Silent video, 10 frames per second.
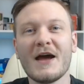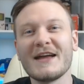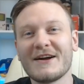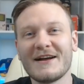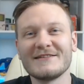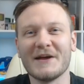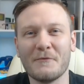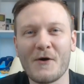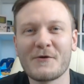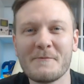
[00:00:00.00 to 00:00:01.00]
Hey guys,
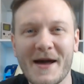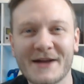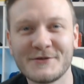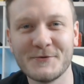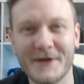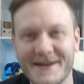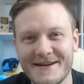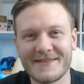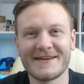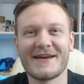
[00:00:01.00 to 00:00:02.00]
and welcome back to
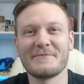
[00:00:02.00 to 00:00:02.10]
another